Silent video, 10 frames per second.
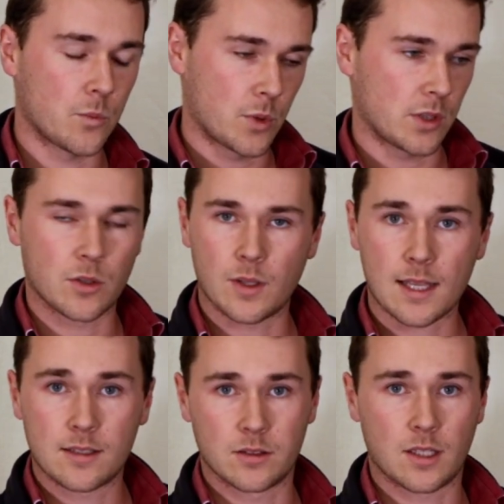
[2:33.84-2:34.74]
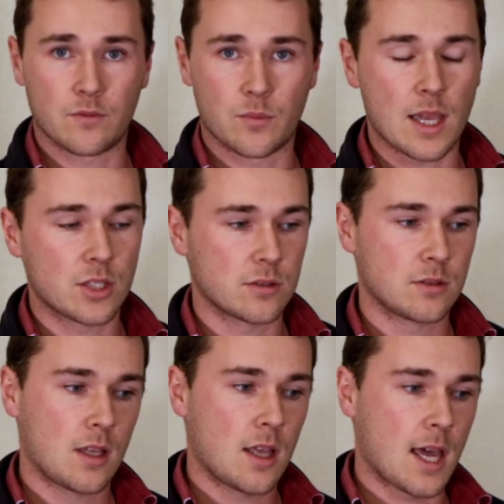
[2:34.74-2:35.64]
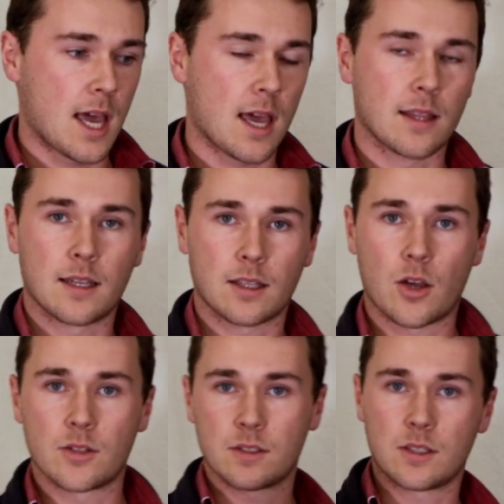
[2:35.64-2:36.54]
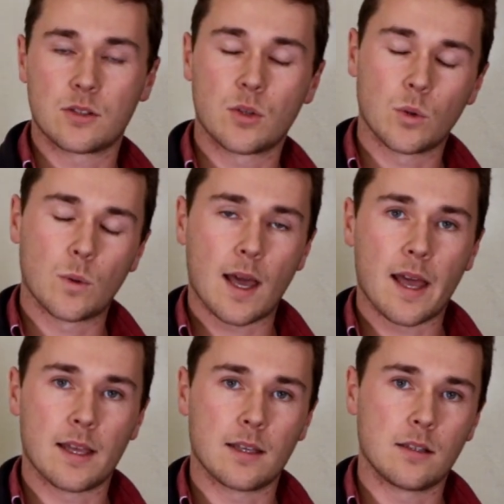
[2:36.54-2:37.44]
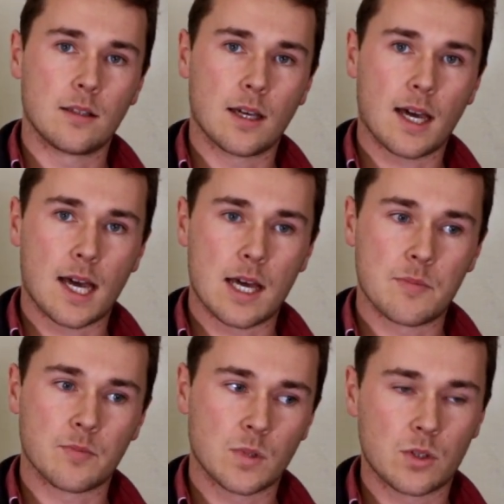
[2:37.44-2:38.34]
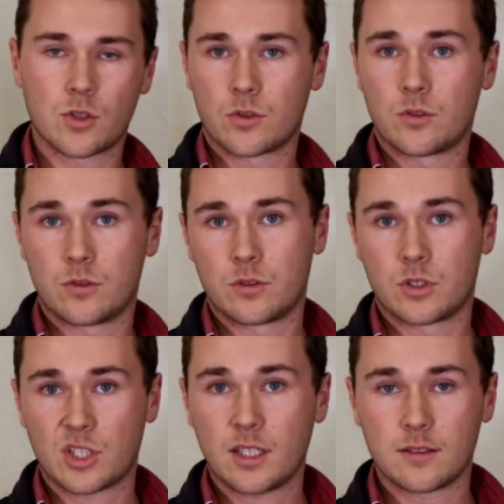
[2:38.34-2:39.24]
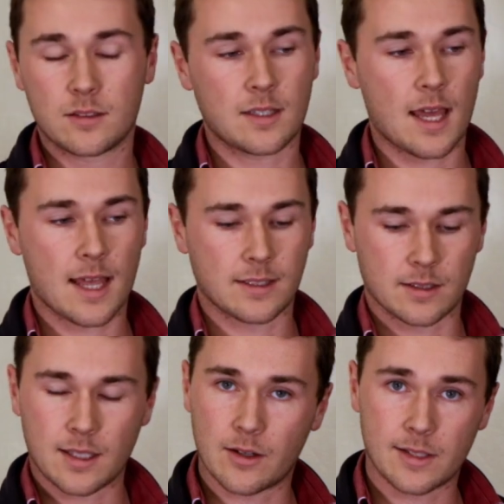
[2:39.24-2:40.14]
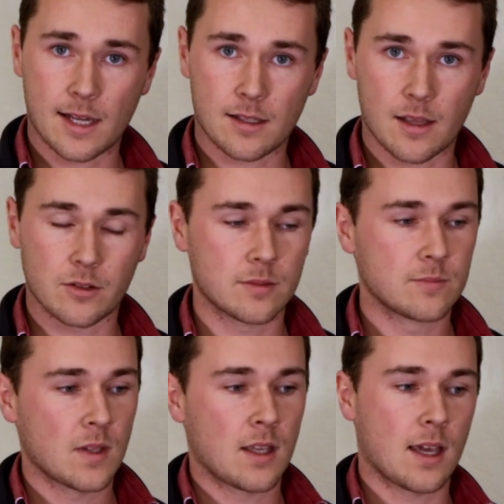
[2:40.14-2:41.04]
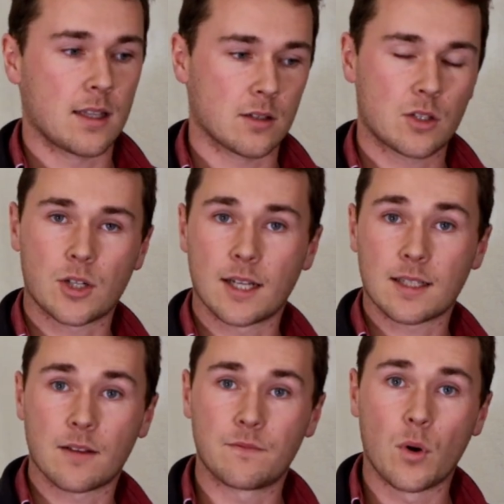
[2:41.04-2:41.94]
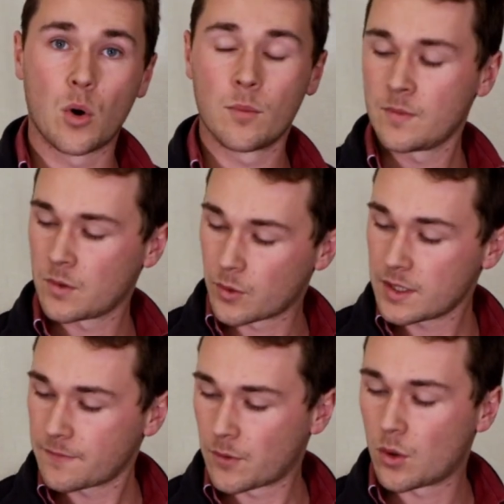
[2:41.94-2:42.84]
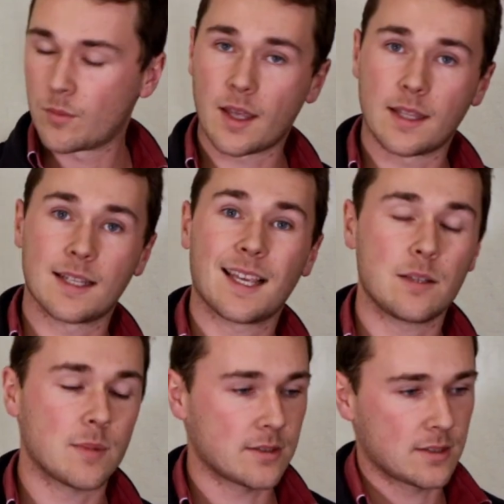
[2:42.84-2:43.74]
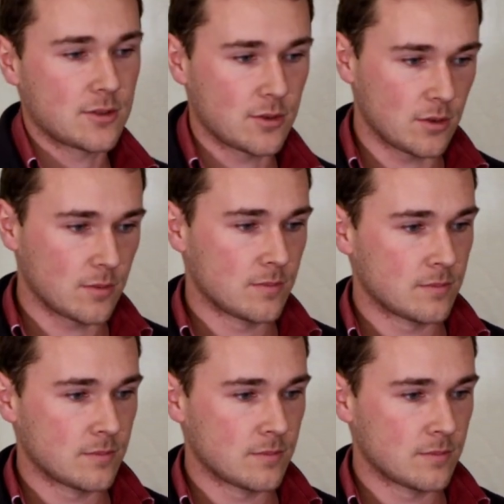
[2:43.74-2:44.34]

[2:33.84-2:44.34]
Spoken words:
What you do, you enter in your information, and then it goes into a Google sheet that has a calculator in it, and it creates a form, or this form, and then it emails it to you.